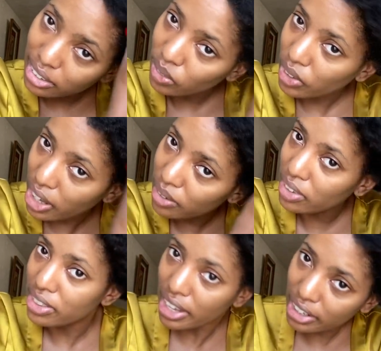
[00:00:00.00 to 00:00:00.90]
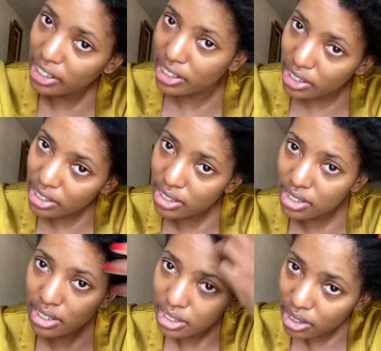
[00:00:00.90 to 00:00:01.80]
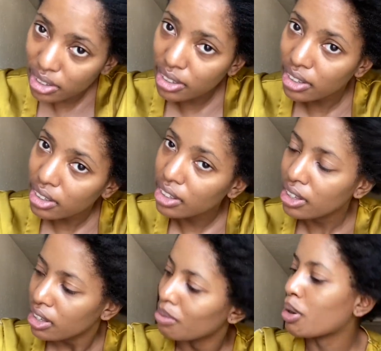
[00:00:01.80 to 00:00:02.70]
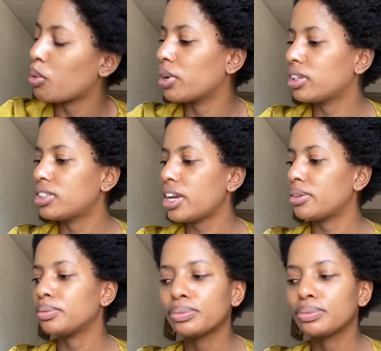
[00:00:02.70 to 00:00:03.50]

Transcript: Okay, and that is my oil done.